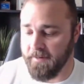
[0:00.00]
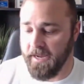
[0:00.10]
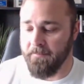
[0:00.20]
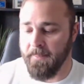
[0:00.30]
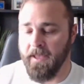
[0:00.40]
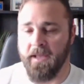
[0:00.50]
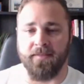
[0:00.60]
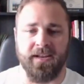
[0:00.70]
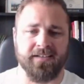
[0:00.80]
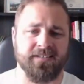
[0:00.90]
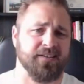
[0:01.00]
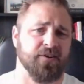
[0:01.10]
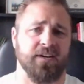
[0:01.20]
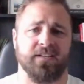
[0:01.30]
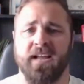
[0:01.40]
Okay. The next thing is
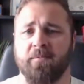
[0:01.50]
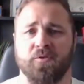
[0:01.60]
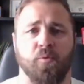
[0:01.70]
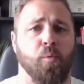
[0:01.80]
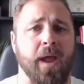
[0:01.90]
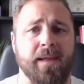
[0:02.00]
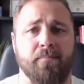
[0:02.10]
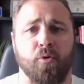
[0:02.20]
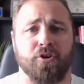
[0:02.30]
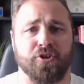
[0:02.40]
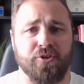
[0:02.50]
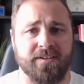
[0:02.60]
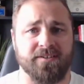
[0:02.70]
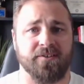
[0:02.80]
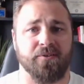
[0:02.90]
you're going to establish way more
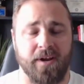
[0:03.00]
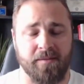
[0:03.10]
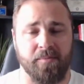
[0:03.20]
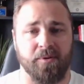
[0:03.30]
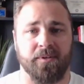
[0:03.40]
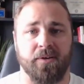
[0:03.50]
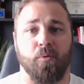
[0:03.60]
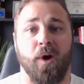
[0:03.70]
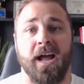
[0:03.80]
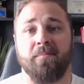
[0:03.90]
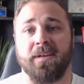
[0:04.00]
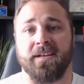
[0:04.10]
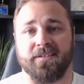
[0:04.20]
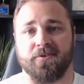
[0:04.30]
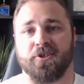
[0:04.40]
trust and credibility. Why?
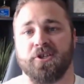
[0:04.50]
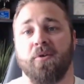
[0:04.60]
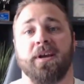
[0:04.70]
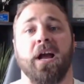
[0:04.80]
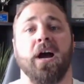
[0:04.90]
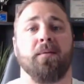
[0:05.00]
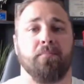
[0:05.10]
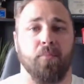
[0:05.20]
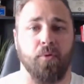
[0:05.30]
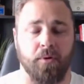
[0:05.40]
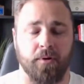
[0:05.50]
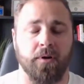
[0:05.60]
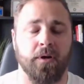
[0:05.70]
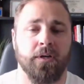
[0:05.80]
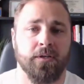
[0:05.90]
Because you're showing up more
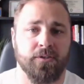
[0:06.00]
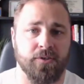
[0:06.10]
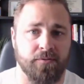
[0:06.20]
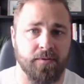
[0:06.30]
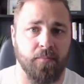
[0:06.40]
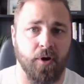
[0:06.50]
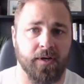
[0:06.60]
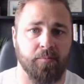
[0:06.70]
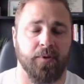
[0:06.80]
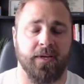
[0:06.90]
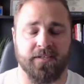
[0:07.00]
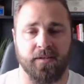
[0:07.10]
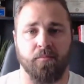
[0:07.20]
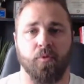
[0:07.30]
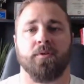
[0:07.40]
to the marketplace. And
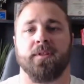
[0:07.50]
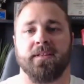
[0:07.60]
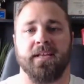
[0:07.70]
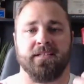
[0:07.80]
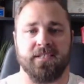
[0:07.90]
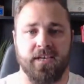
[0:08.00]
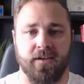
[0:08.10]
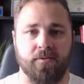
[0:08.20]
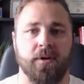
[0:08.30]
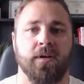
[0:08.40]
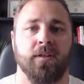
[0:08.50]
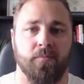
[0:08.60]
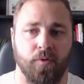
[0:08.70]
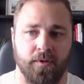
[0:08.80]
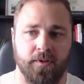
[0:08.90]
the more that they see you, the
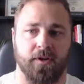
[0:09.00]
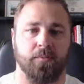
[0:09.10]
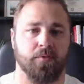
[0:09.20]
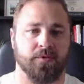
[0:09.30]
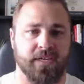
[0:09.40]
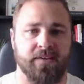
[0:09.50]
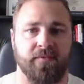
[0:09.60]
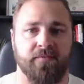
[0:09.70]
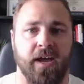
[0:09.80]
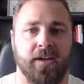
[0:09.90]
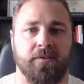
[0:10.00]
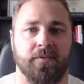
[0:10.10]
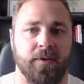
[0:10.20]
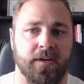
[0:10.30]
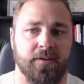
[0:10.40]
more that they're going to perceive the value
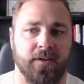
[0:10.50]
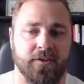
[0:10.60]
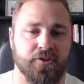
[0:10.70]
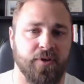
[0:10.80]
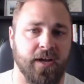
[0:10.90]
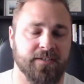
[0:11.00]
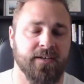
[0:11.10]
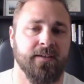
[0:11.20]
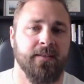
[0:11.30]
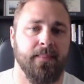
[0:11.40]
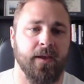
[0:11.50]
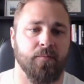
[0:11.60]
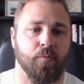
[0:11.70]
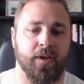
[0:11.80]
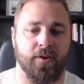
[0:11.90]
and, trust
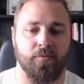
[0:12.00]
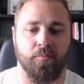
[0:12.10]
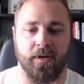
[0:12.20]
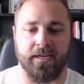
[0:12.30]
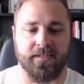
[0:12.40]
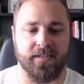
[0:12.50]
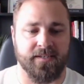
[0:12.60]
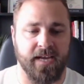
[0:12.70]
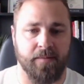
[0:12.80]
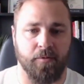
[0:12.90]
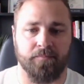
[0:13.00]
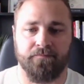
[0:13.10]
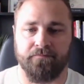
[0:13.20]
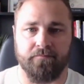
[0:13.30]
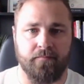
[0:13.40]
in what you bring to the table.
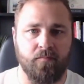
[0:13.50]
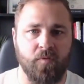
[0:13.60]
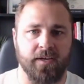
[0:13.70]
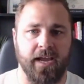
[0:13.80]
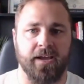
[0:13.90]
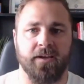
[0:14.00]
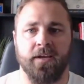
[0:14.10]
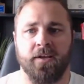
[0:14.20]
Okay.